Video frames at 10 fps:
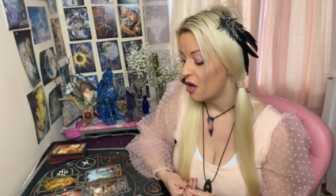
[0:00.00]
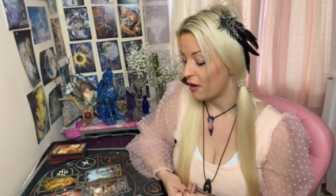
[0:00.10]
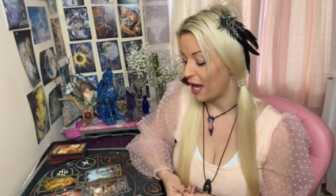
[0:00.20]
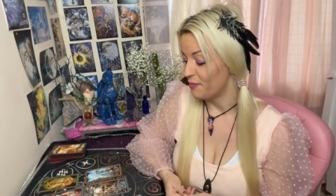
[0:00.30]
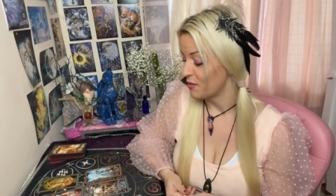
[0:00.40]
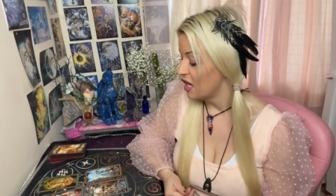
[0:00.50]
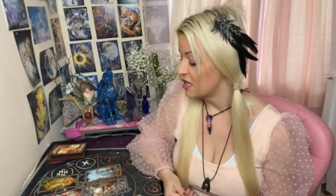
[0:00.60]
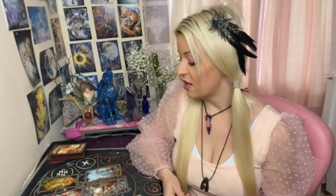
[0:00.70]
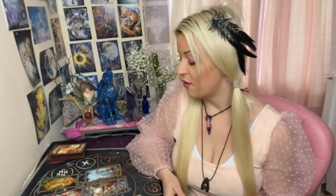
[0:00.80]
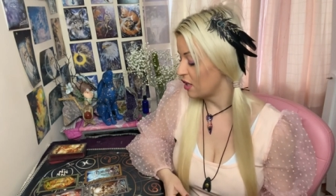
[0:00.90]
Right,
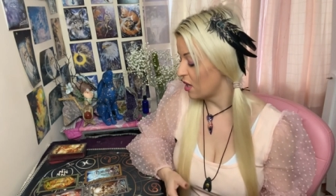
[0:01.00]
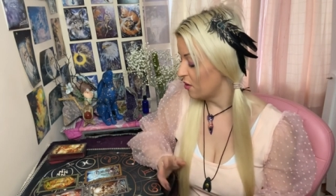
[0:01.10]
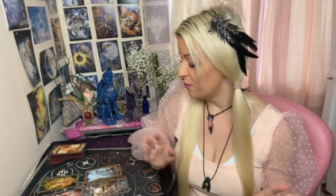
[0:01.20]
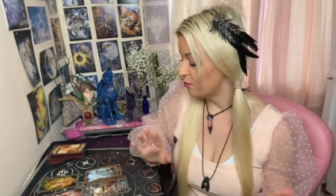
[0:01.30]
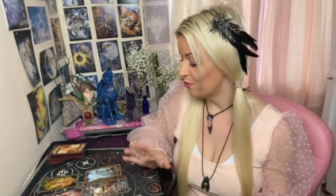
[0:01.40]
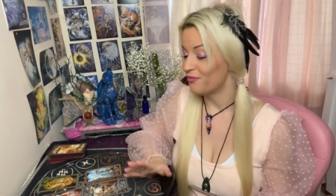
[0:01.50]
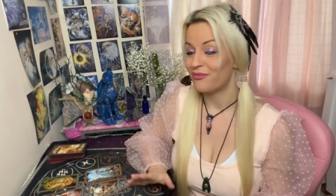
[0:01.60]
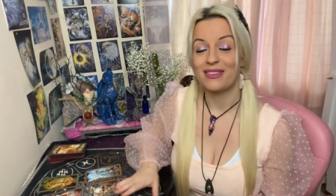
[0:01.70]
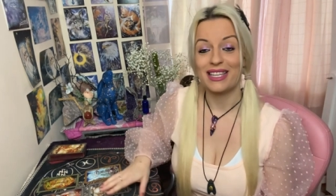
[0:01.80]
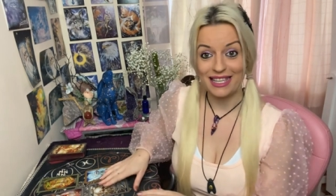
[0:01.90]
so I know
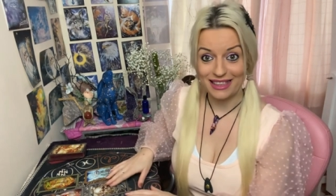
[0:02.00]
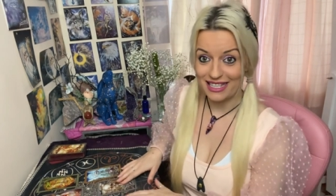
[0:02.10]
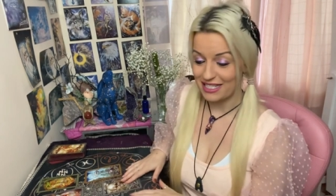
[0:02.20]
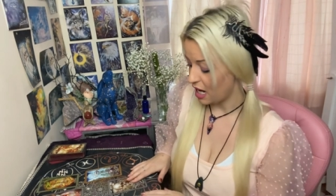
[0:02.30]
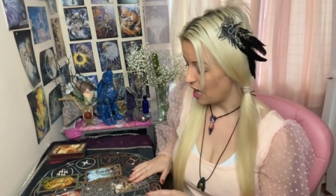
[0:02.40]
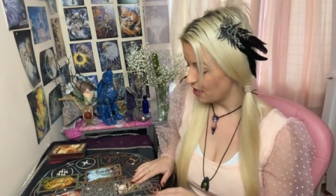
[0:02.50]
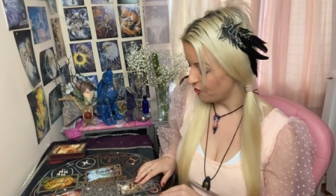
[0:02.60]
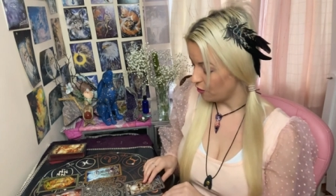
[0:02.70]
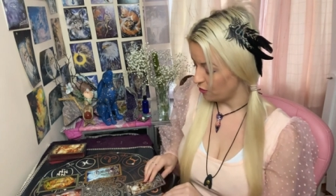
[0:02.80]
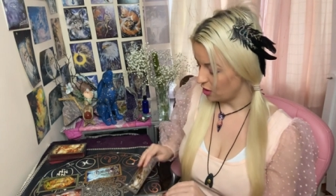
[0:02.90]
this kind
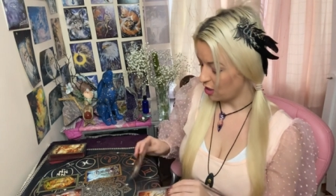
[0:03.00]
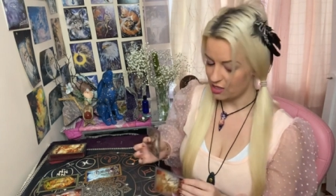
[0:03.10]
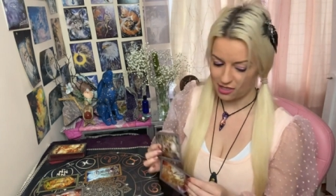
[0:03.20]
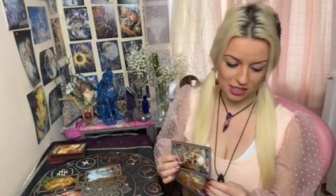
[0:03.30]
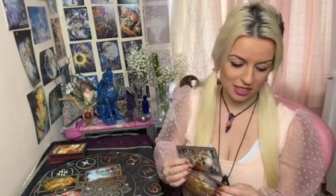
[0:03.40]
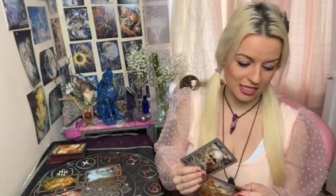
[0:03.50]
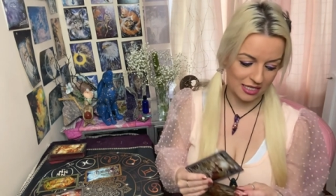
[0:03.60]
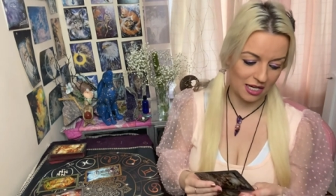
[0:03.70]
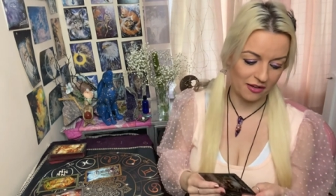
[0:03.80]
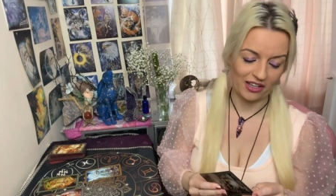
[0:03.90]
of, you guys are just going to
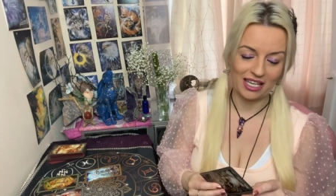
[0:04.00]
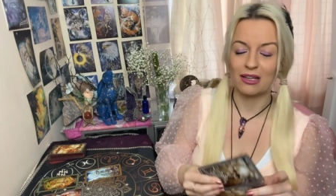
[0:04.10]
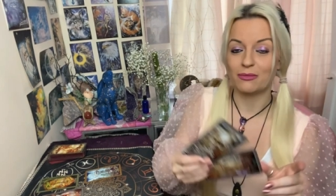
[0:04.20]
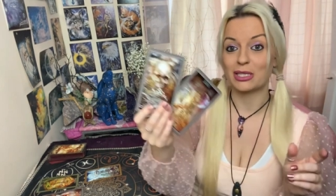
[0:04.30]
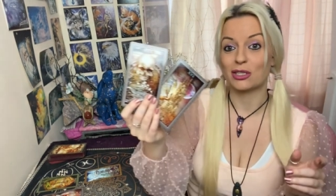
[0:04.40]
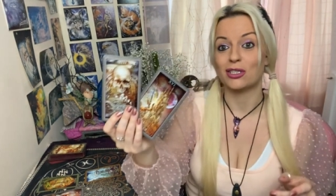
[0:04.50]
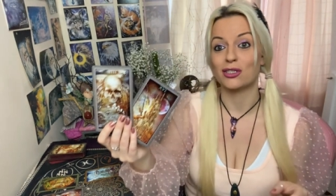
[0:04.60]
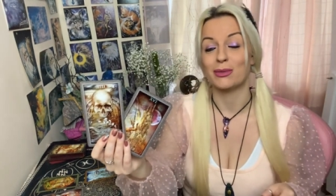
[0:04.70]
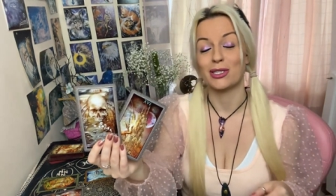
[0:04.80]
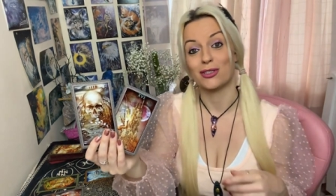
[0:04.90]
start thinking, oh my
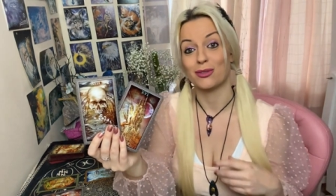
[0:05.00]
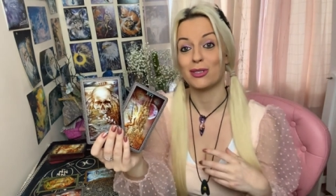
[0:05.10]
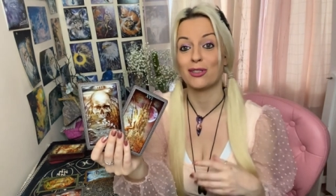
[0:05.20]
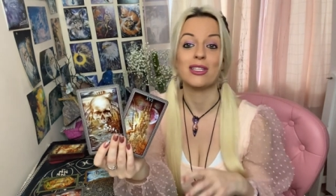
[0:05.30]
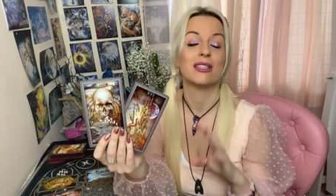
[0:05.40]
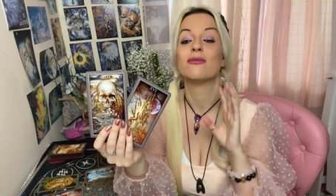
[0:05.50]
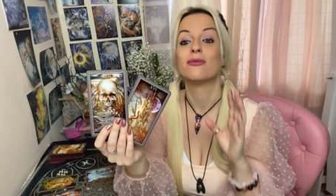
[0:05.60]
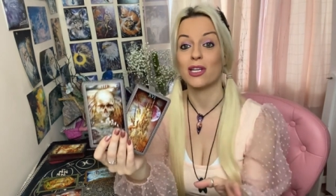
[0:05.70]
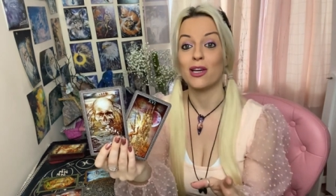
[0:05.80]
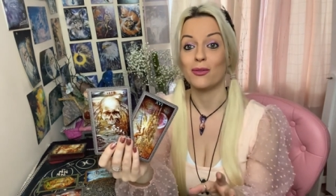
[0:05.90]
God, oh my God, oh my God,
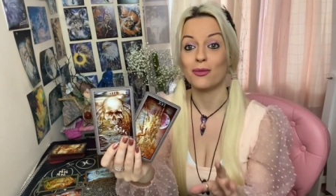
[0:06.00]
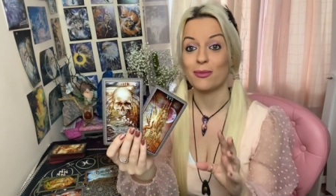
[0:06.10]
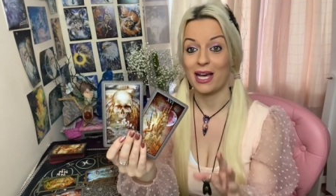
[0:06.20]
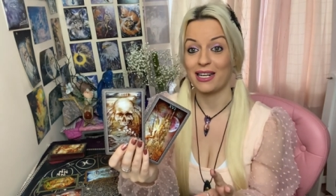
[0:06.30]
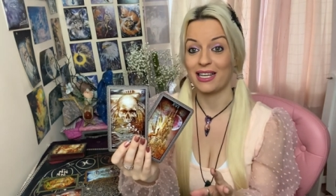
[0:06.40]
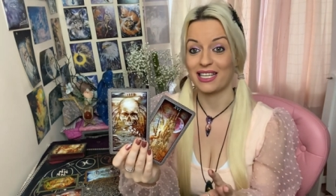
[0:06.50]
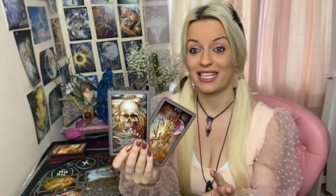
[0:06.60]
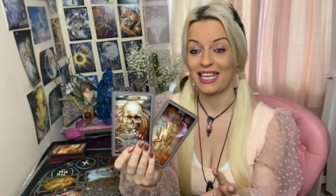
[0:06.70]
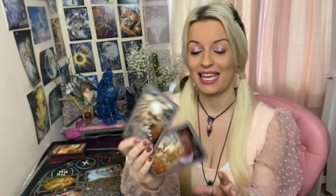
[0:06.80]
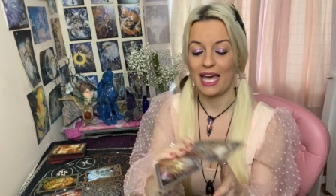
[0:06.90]
don't
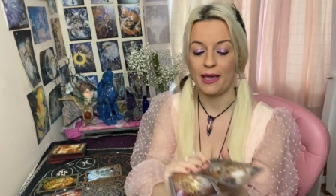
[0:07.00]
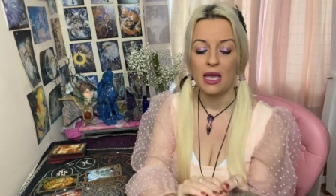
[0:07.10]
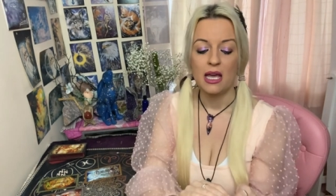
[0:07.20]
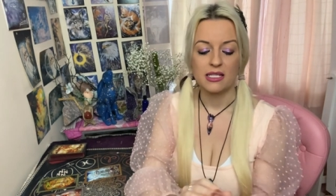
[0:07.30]
panic, okay?